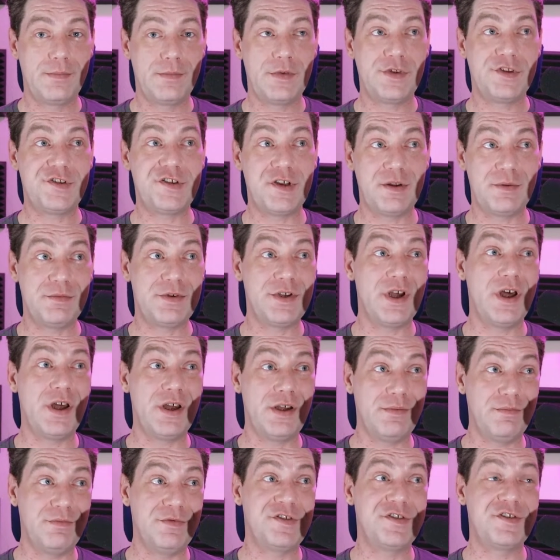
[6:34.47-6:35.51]

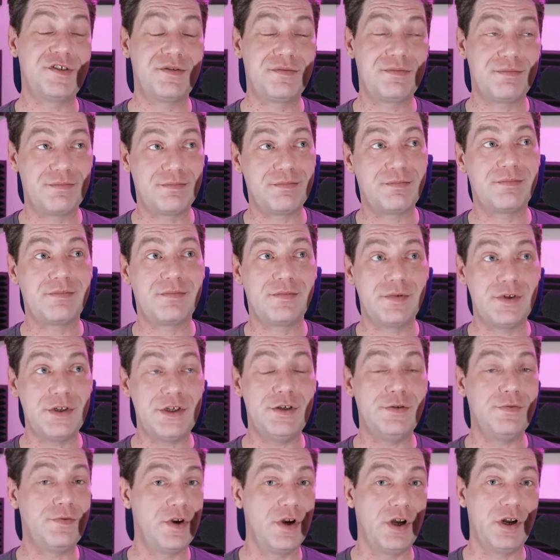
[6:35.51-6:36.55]
Sometimes
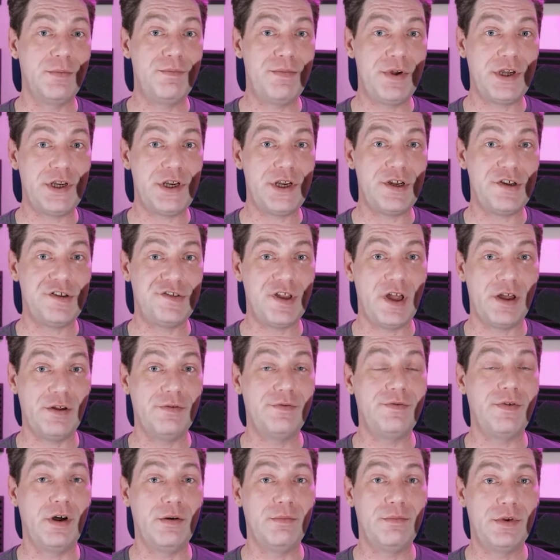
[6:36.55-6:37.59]
you've got to pick
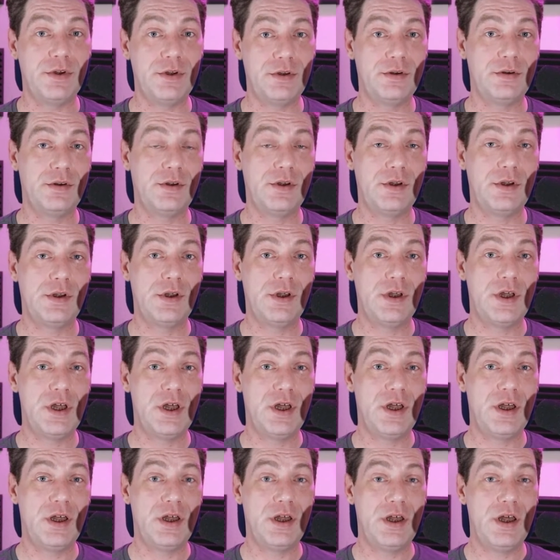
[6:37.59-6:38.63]
yourself up.
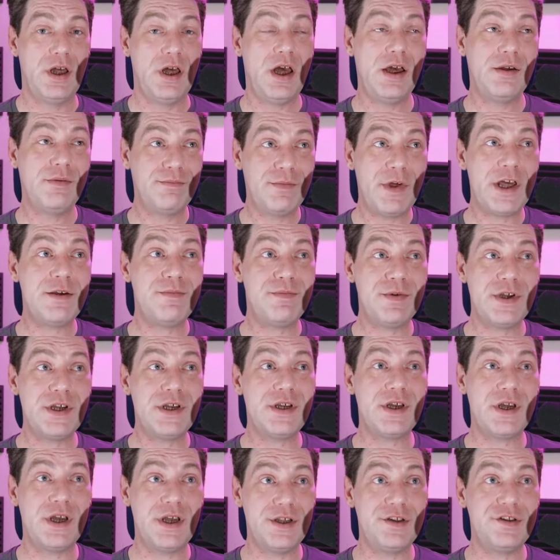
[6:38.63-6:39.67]
And
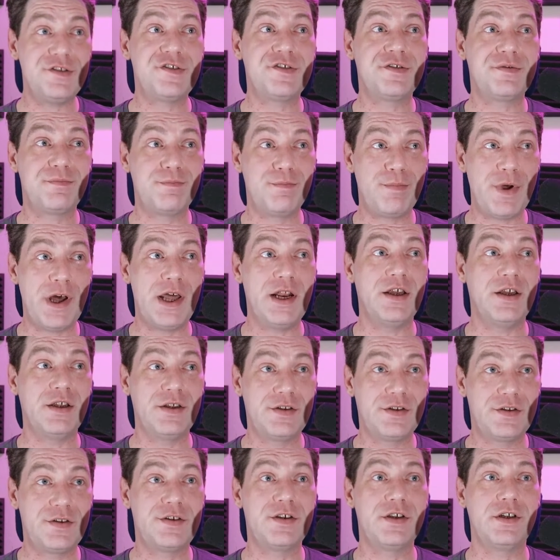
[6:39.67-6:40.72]
maybe it's better
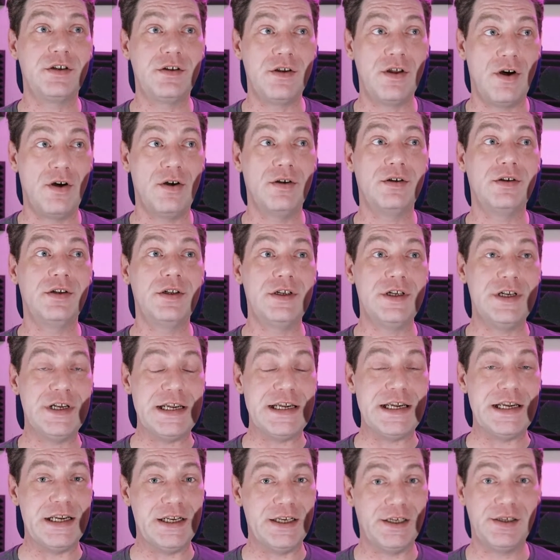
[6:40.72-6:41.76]
to not
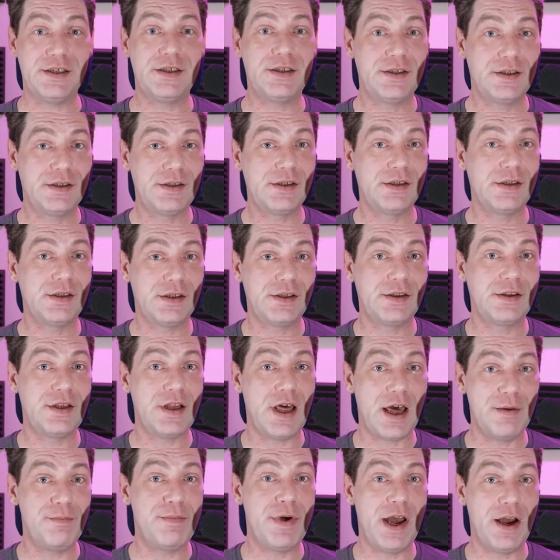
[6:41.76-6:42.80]
need
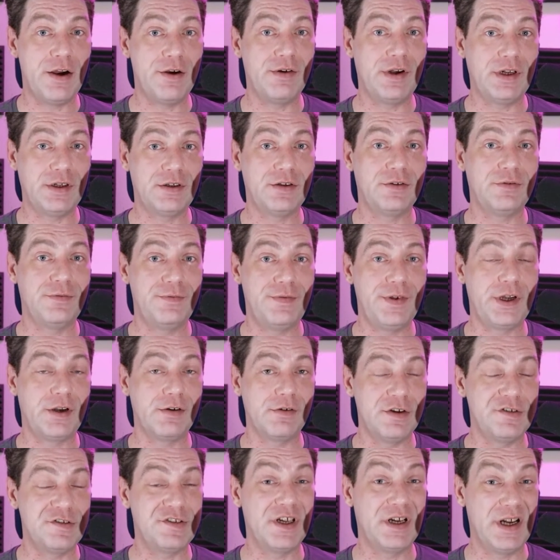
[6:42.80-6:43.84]
that parental
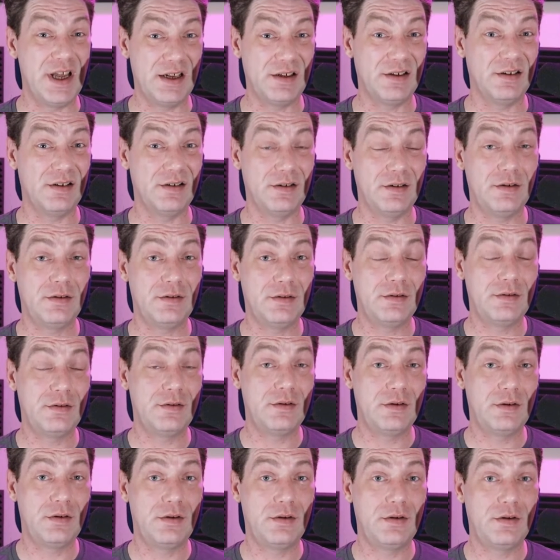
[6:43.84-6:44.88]
figure as an adult.
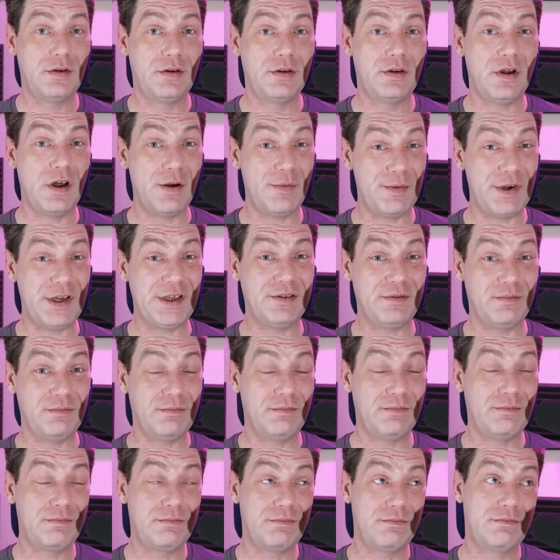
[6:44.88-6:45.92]
I mean,
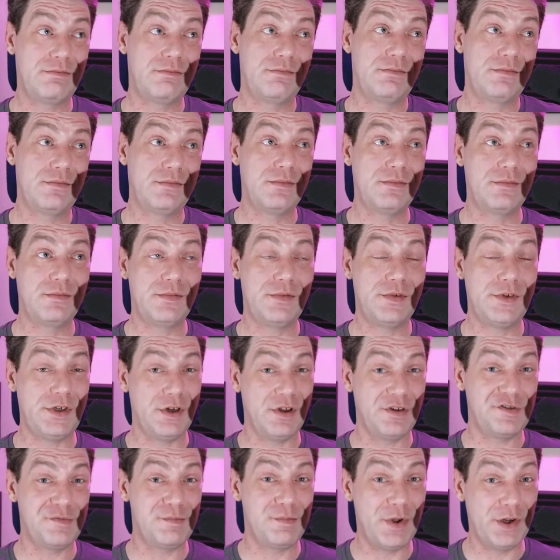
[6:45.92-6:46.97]
you're
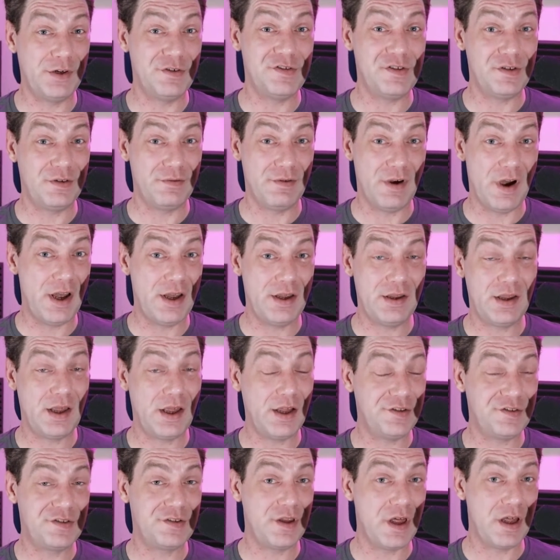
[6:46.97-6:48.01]
not supposed to, right?
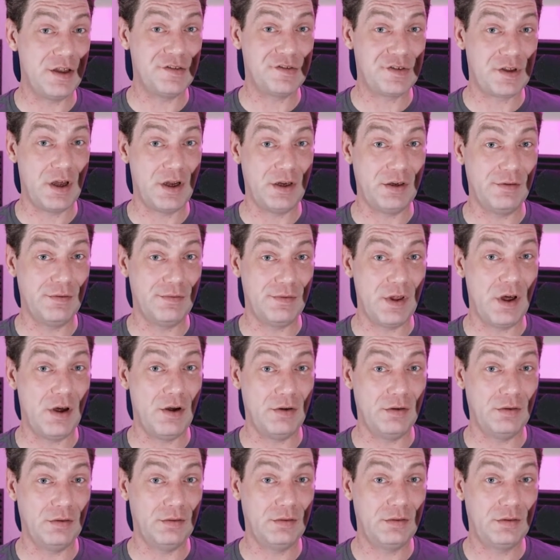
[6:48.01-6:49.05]
That's kind of the
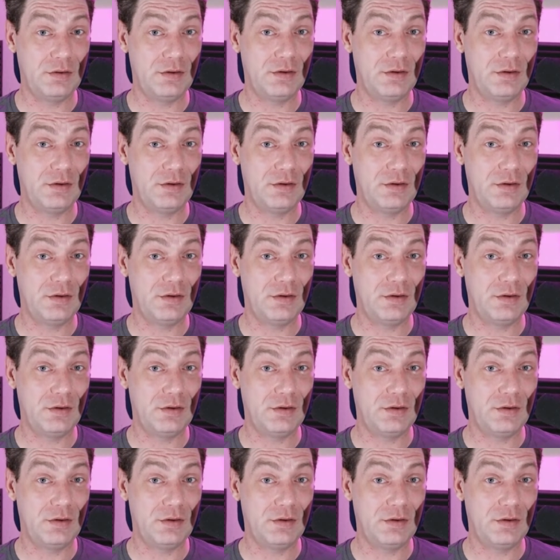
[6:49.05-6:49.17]
whole